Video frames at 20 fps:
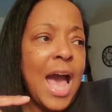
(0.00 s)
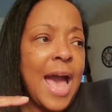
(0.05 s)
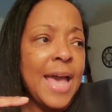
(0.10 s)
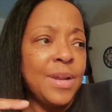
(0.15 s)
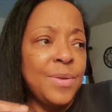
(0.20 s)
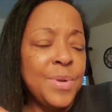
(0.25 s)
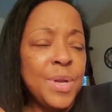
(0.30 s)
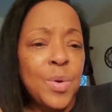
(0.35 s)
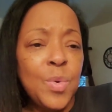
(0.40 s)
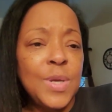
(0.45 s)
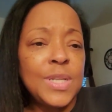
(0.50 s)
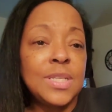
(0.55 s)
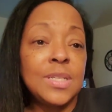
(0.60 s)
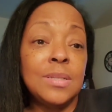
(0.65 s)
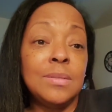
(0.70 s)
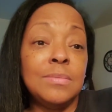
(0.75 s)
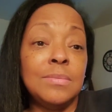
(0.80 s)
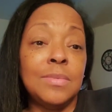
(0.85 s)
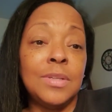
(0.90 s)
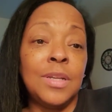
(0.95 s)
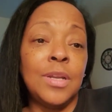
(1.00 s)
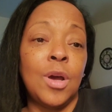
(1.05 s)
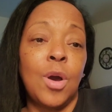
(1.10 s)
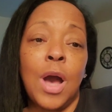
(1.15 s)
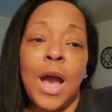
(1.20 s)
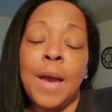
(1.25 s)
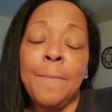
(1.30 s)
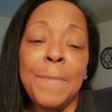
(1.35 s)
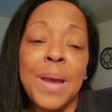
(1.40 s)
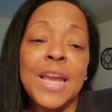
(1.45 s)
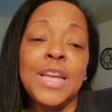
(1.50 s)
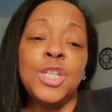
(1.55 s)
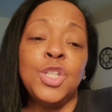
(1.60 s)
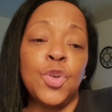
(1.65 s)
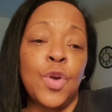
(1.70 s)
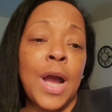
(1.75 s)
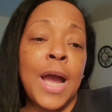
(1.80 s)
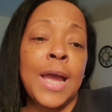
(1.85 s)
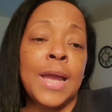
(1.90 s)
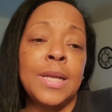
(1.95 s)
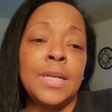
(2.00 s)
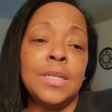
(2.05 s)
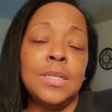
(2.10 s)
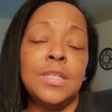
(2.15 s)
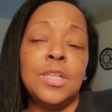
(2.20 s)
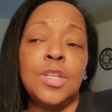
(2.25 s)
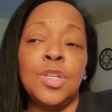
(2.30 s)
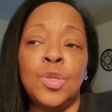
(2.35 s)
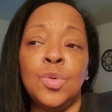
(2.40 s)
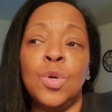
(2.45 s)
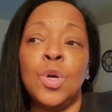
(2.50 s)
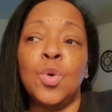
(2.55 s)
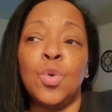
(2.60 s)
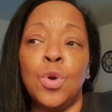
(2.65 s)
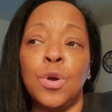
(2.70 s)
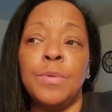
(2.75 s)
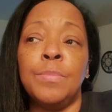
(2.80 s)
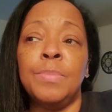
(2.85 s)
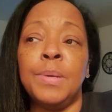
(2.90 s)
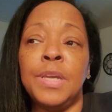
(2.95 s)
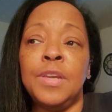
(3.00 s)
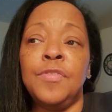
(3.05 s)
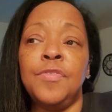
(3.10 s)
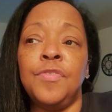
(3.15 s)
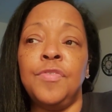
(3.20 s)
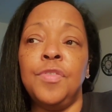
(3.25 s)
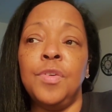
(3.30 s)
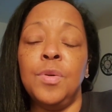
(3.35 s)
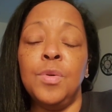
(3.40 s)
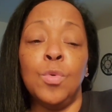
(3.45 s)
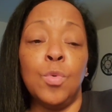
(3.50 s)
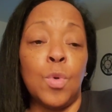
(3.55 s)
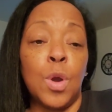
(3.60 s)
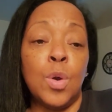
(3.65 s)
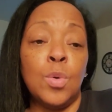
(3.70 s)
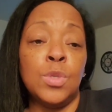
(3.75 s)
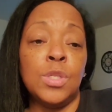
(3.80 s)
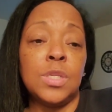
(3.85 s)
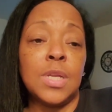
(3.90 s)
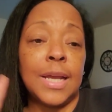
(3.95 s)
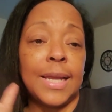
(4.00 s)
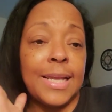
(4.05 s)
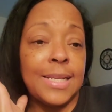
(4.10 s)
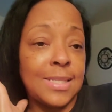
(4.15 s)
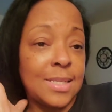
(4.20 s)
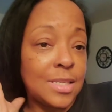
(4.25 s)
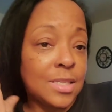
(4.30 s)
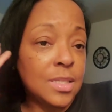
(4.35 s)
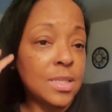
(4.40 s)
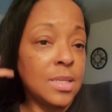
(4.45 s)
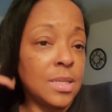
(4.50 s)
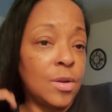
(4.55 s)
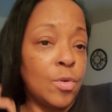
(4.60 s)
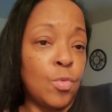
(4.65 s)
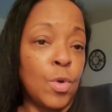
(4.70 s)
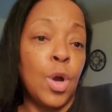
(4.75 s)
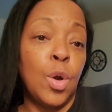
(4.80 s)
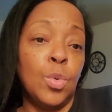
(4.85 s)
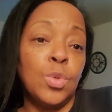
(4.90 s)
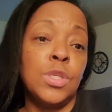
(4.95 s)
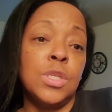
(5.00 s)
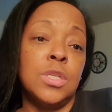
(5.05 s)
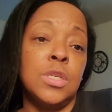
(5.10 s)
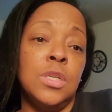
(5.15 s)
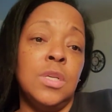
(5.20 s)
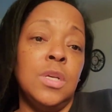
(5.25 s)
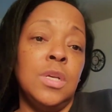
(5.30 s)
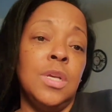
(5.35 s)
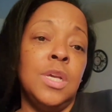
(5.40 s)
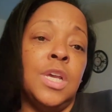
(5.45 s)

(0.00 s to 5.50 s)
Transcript: I don't know what to. You know, I might try to do a corned beef roast. I guess it's a roast.